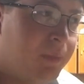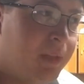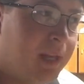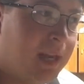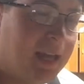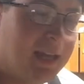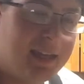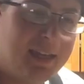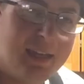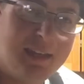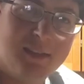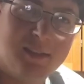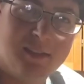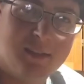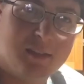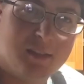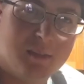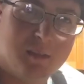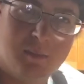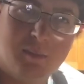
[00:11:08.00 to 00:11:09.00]
I
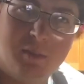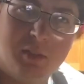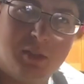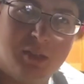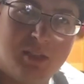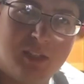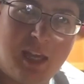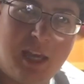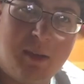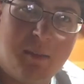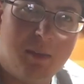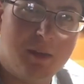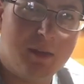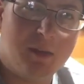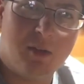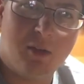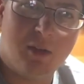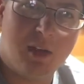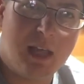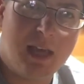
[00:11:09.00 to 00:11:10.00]
guess just keeping it
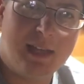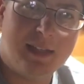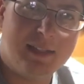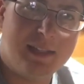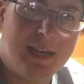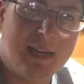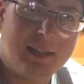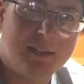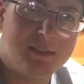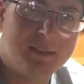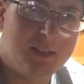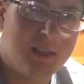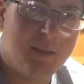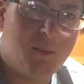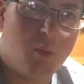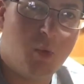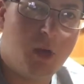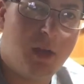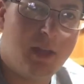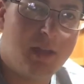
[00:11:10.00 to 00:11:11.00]
your line tight the
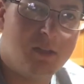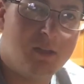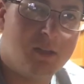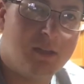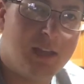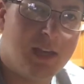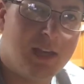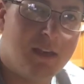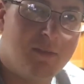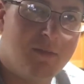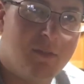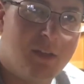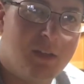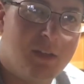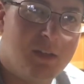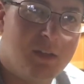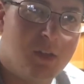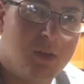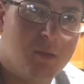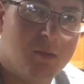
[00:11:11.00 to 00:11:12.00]
same way and just kind of
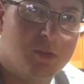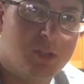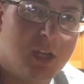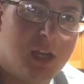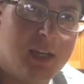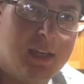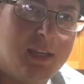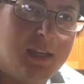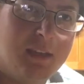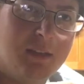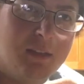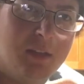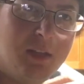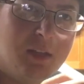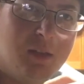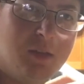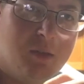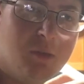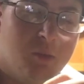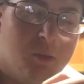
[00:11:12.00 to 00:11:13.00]
shake it until
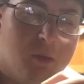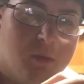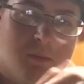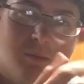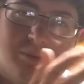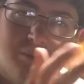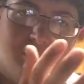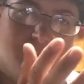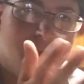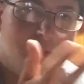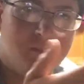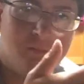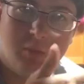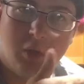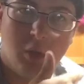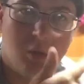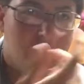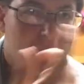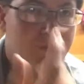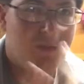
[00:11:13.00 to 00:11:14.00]
you
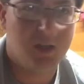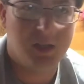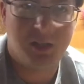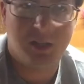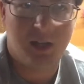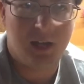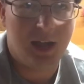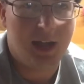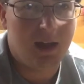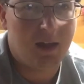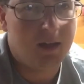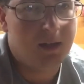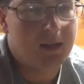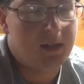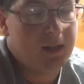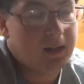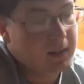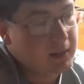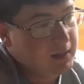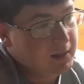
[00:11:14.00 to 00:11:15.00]
fish it out.
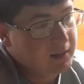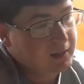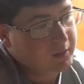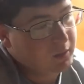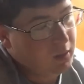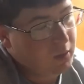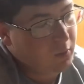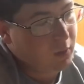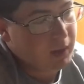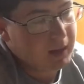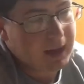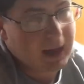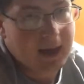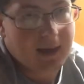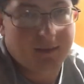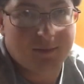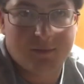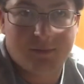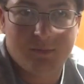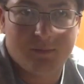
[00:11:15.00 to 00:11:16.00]
It's the only way
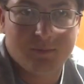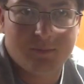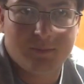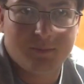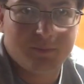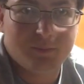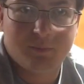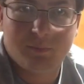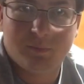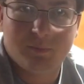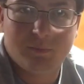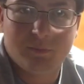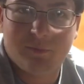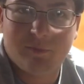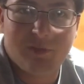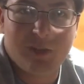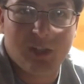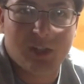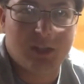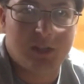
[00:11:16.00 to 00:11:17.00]
I've
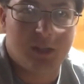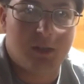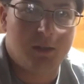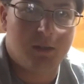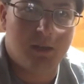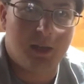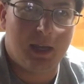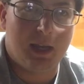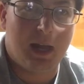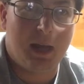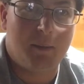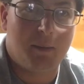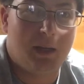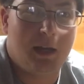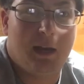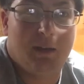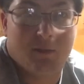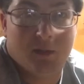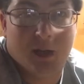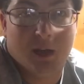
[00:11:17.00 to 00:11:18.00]
fished it, and I mean
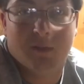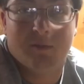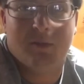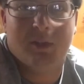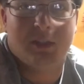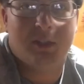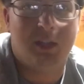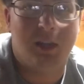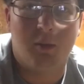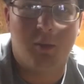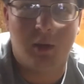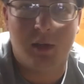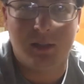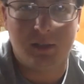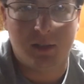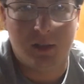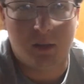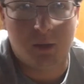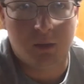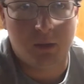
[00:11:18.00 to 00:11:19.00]
I've caught fish that way,
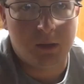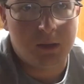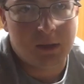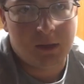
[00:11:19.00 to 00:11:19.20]
so